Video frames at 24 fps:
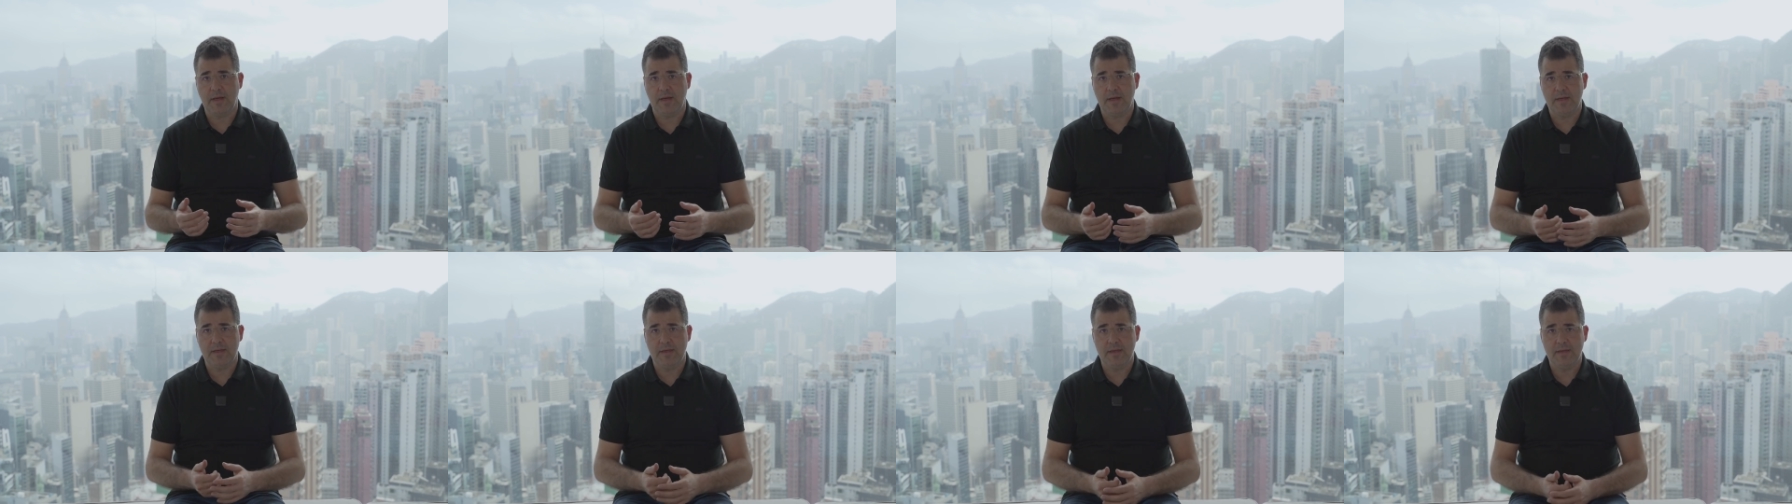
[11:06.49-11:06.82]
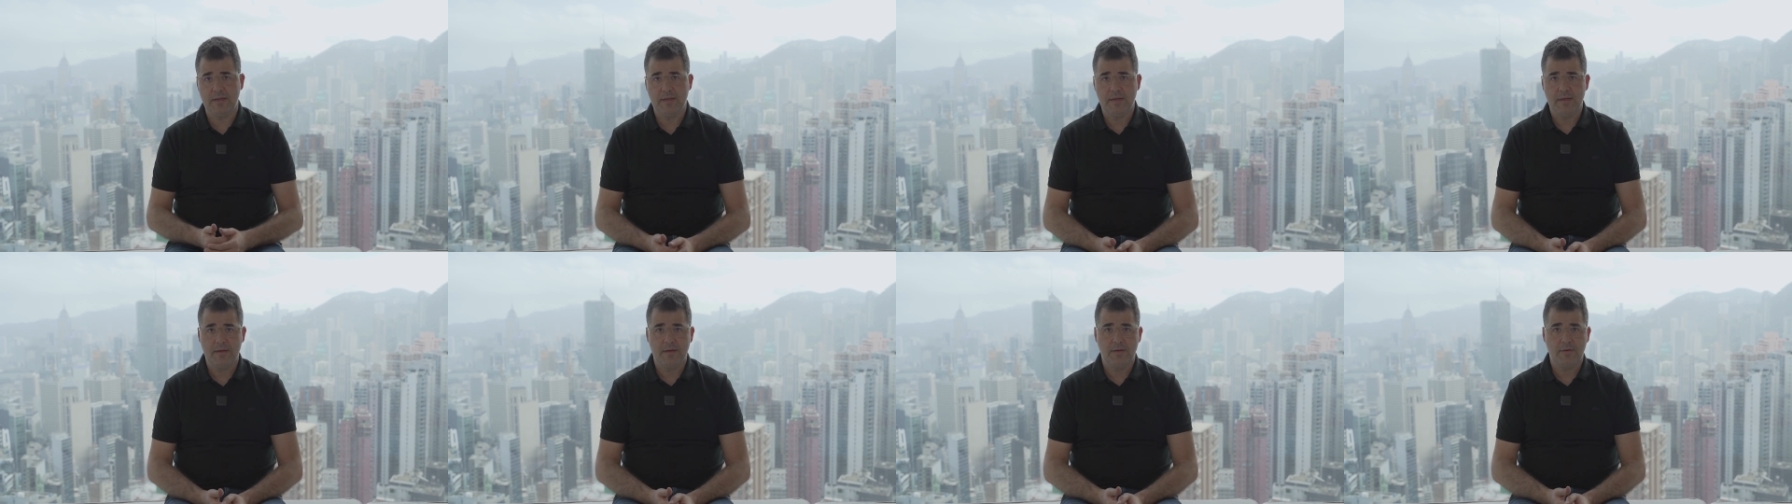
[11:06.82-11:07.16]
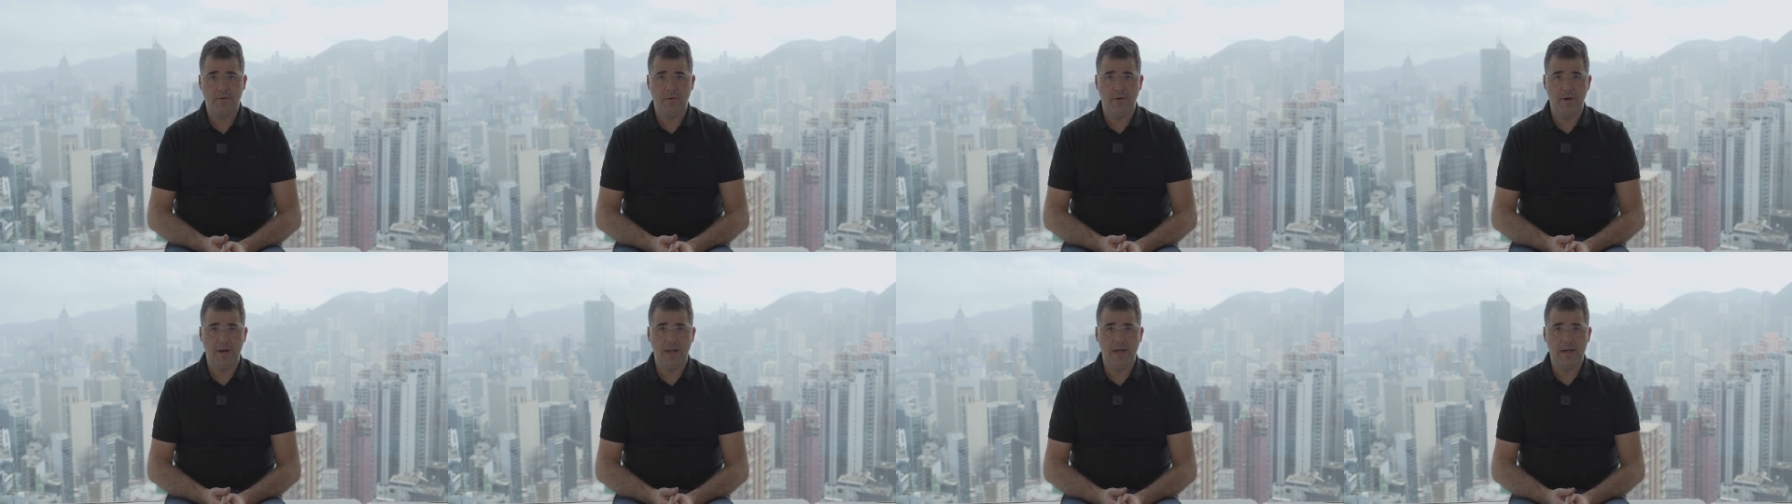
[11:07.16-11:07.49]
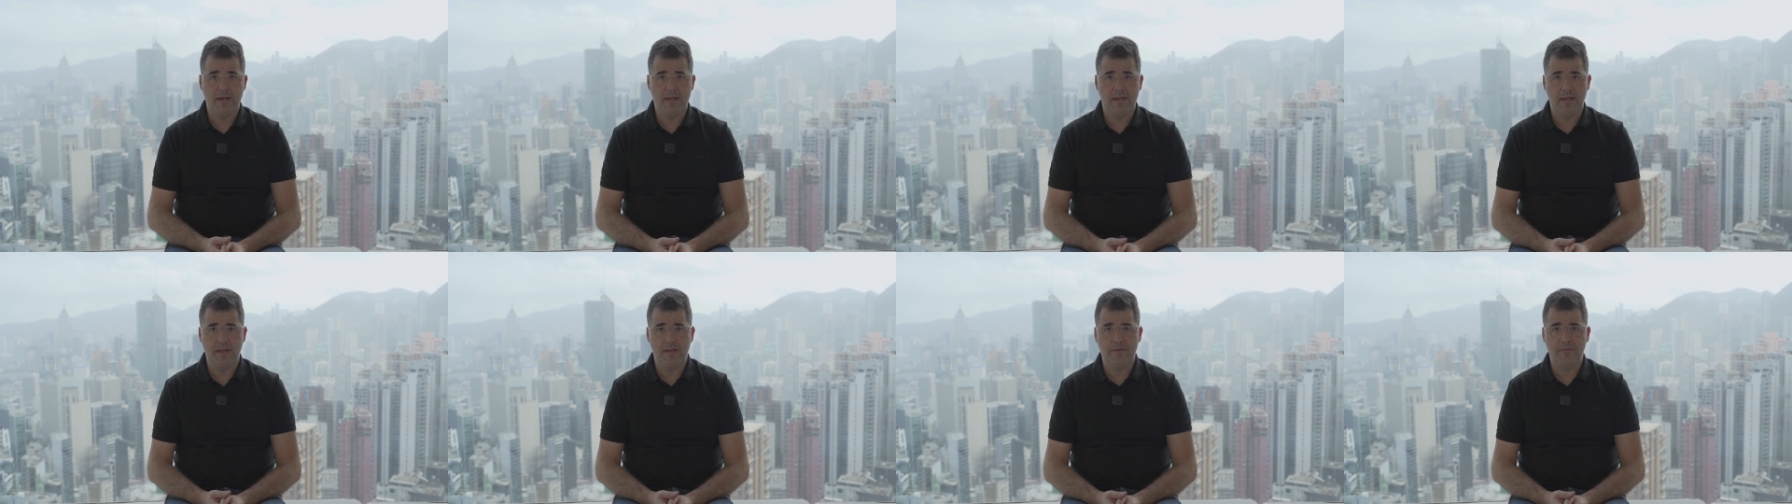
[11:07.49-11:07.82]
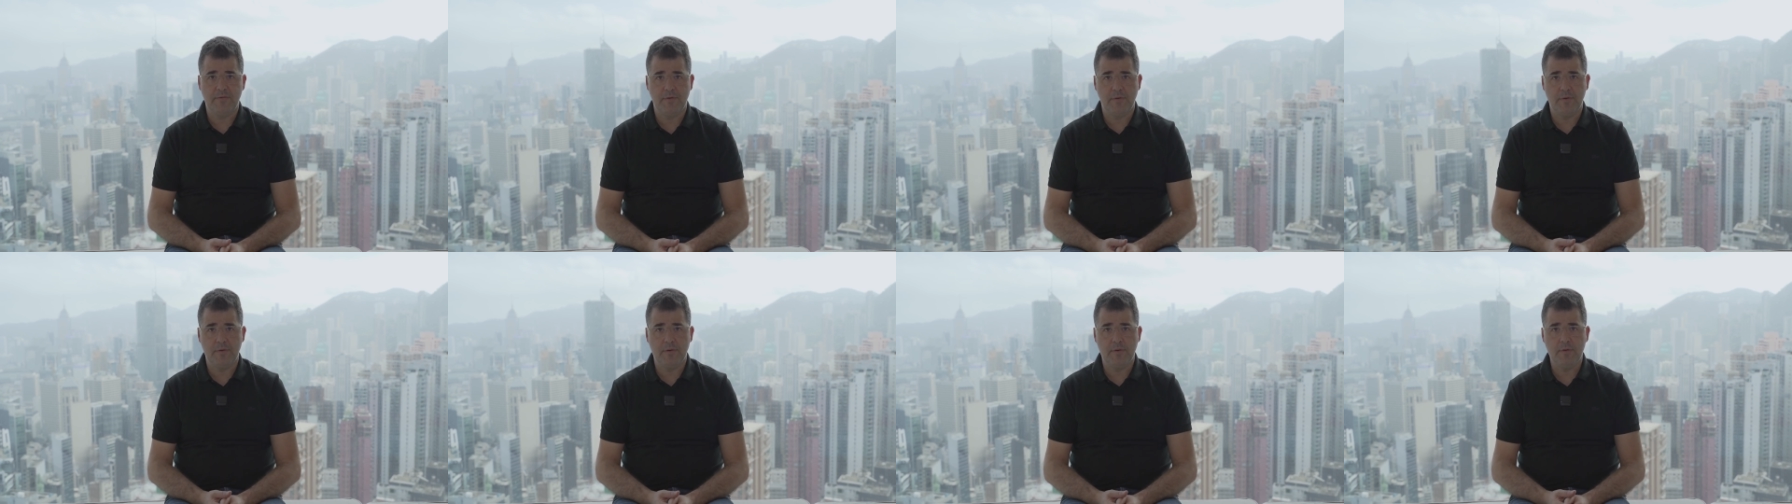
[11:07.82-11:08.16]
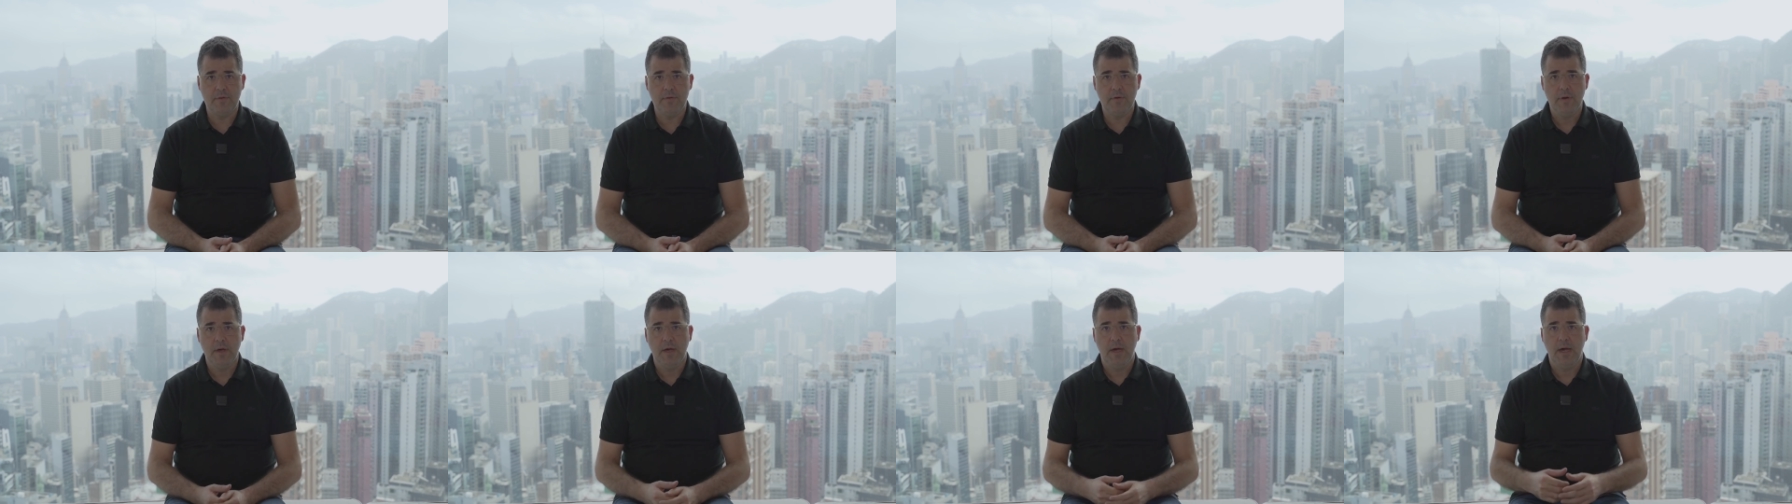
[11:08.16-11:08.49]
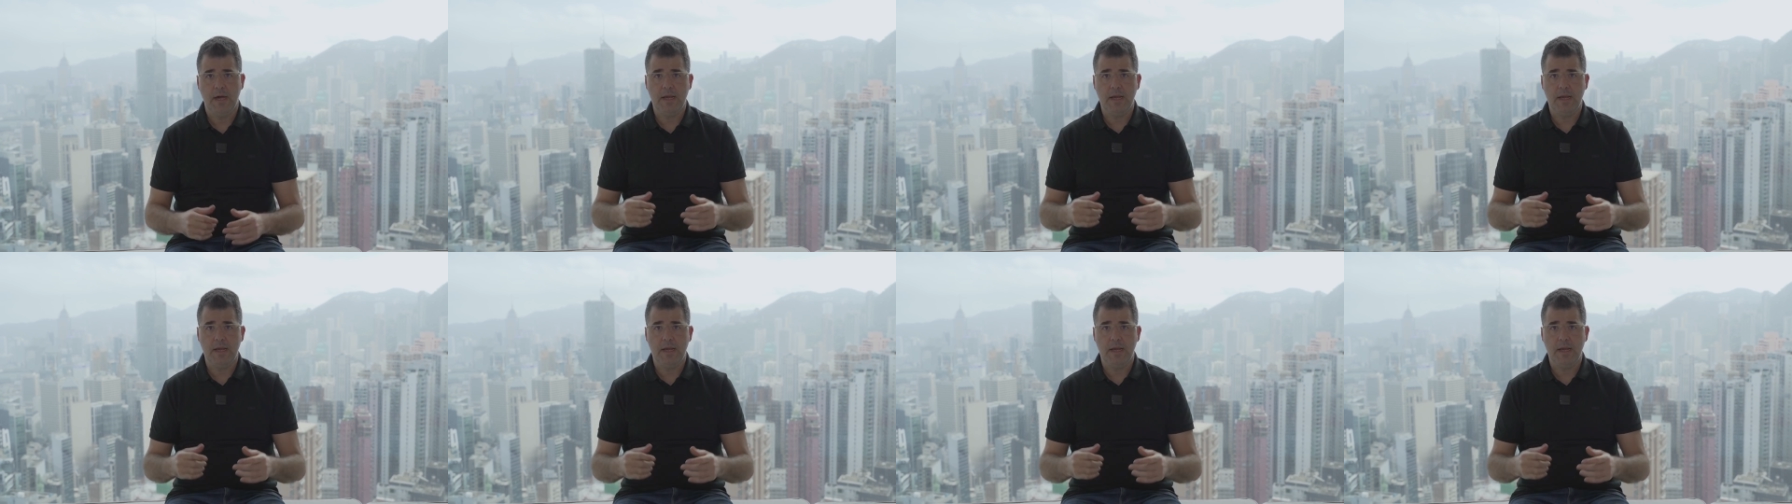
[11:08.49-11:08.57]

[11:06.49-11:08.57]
I collected for you,